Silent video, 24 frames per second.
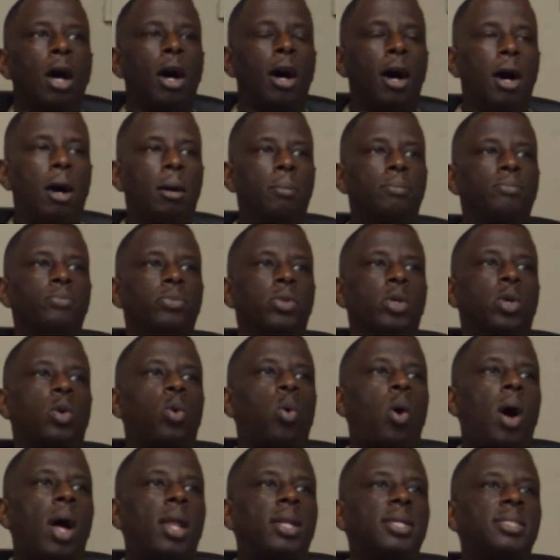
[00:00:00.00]
Um,
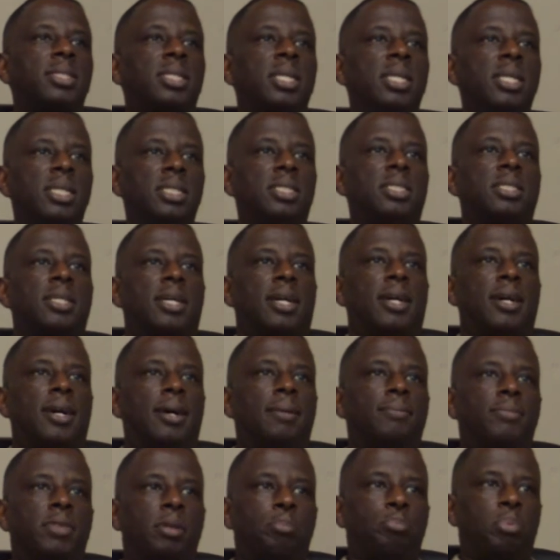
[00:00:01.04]
qualities.
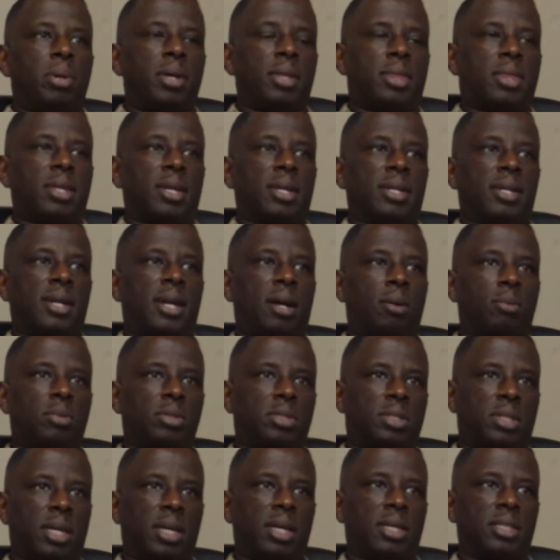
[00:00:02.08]
Um, the big thing I would
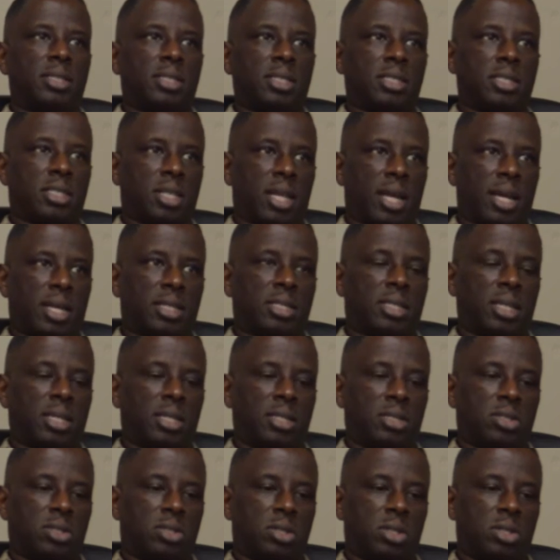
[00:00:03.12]
say is, like I said,
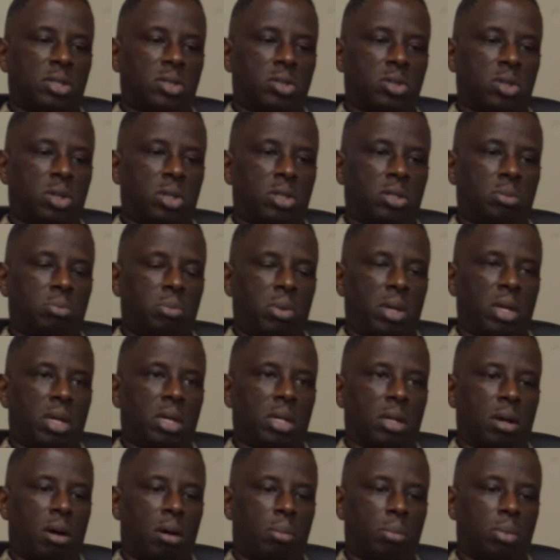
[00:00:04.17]
is is, is meek
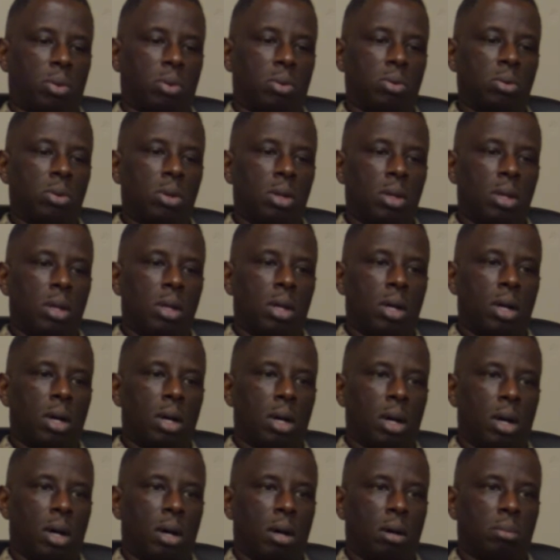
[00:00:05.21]
and humble,
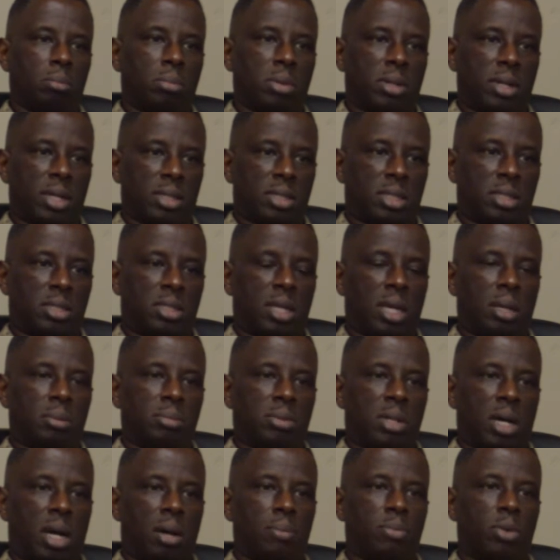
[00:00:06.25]
um, but at the same
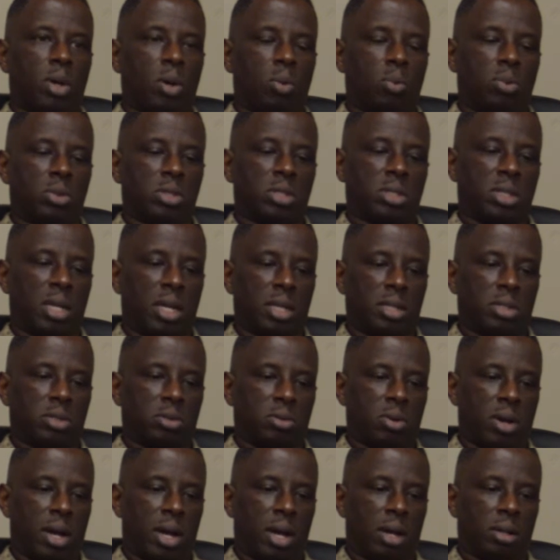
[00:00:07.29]
time, they want to stand his
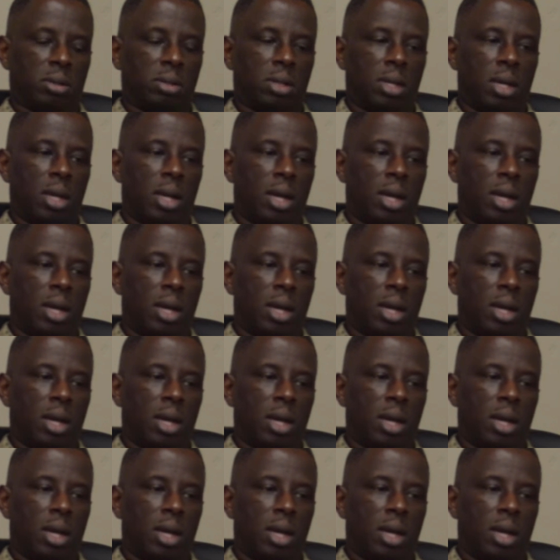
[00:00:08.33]
ground.